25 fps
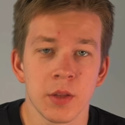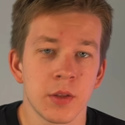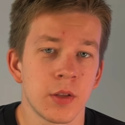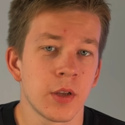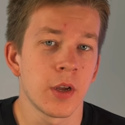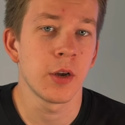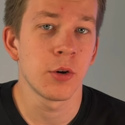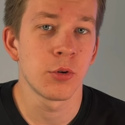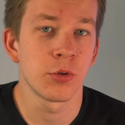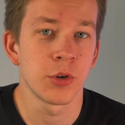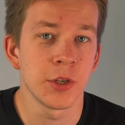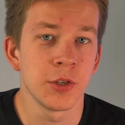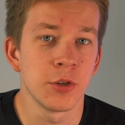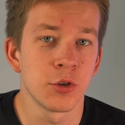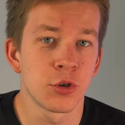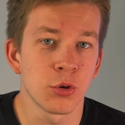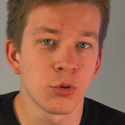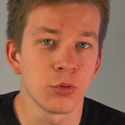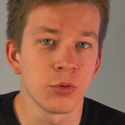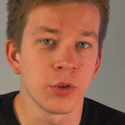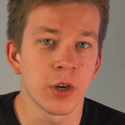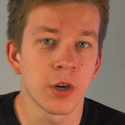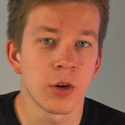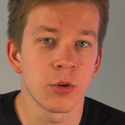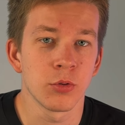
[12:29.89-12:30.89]
And I already
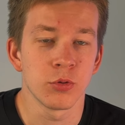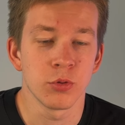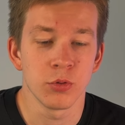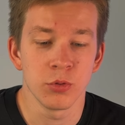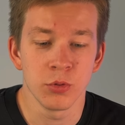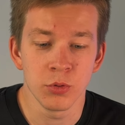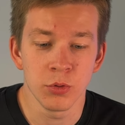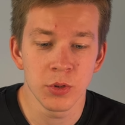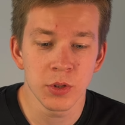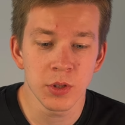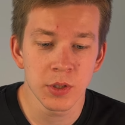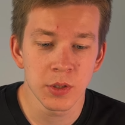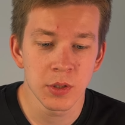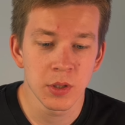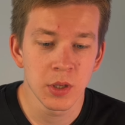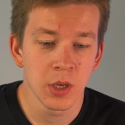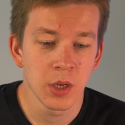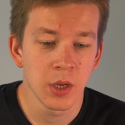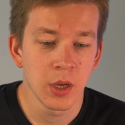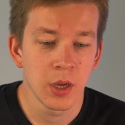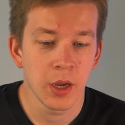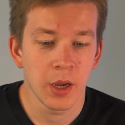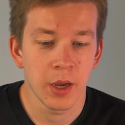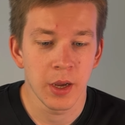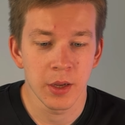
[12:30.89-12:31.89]
showed how to do it,
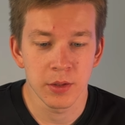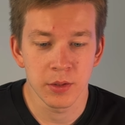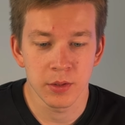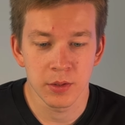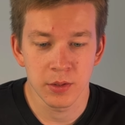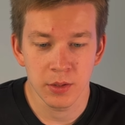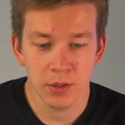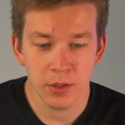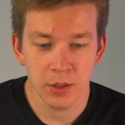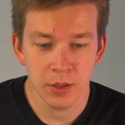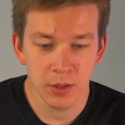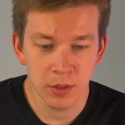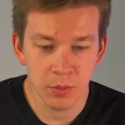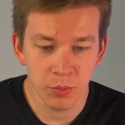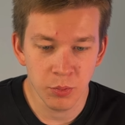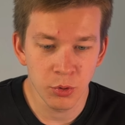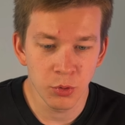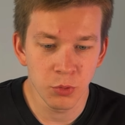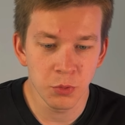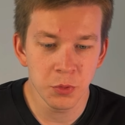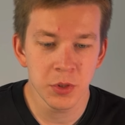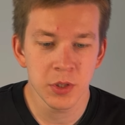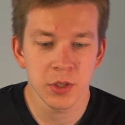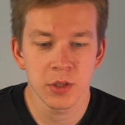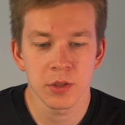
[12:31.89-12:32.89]
and it
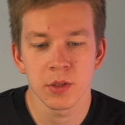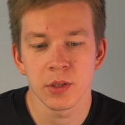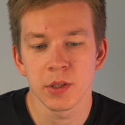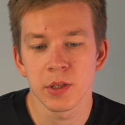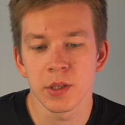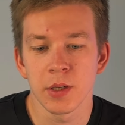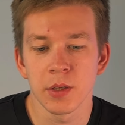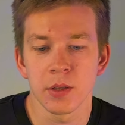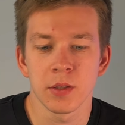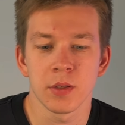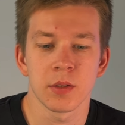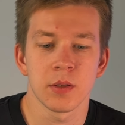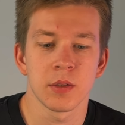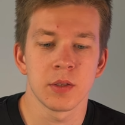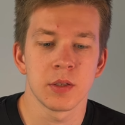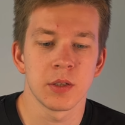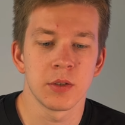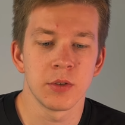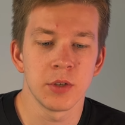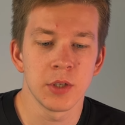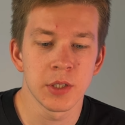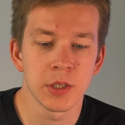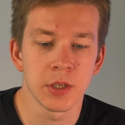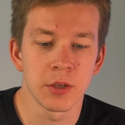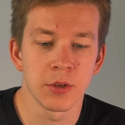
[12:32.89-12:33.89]
proves that
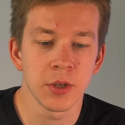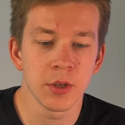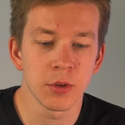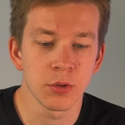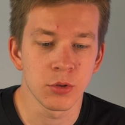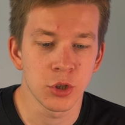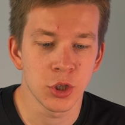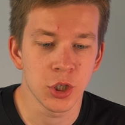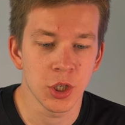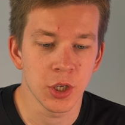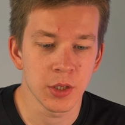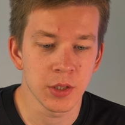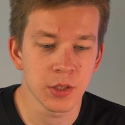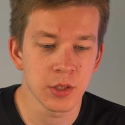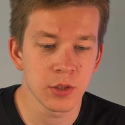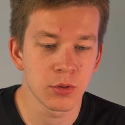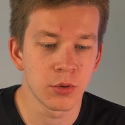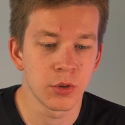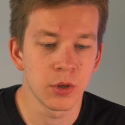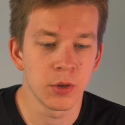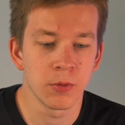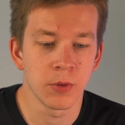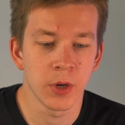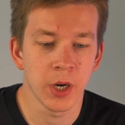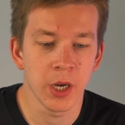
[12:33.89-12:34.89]
there is a real chance
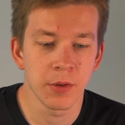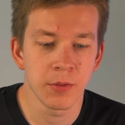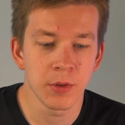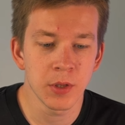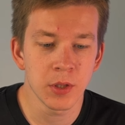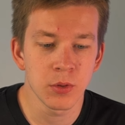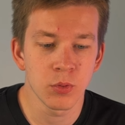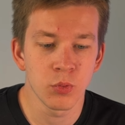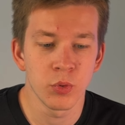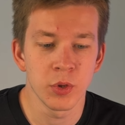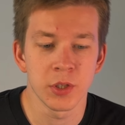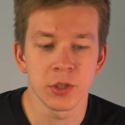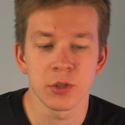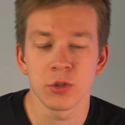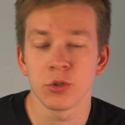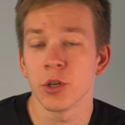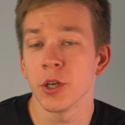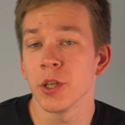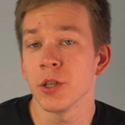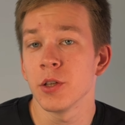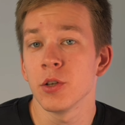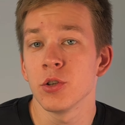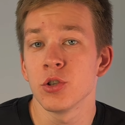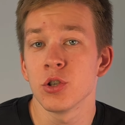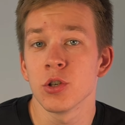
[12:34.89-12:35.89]
to revive it with
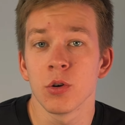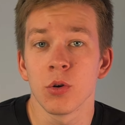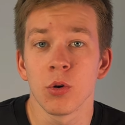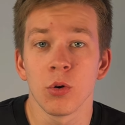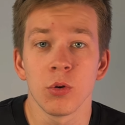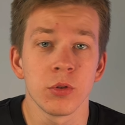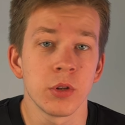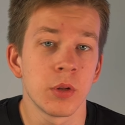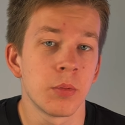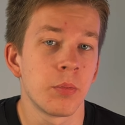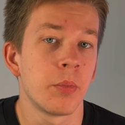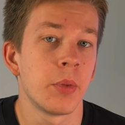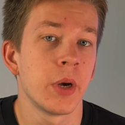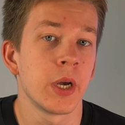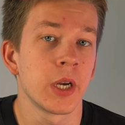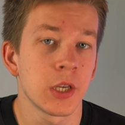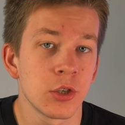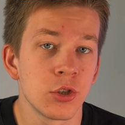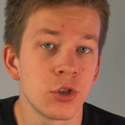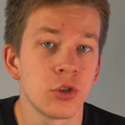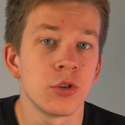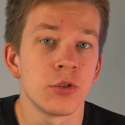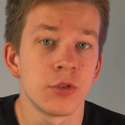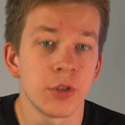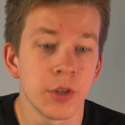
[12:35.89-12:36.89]
strategy called
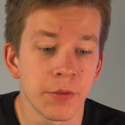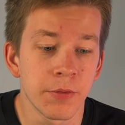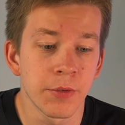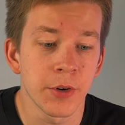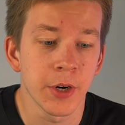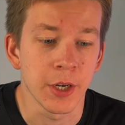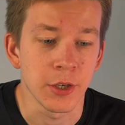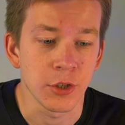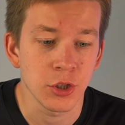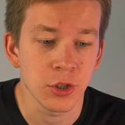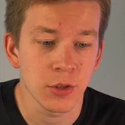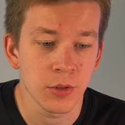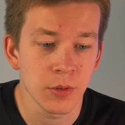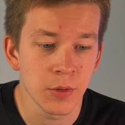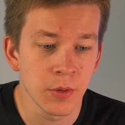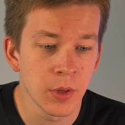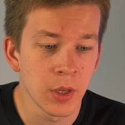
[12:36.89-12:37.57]
packaging refresh.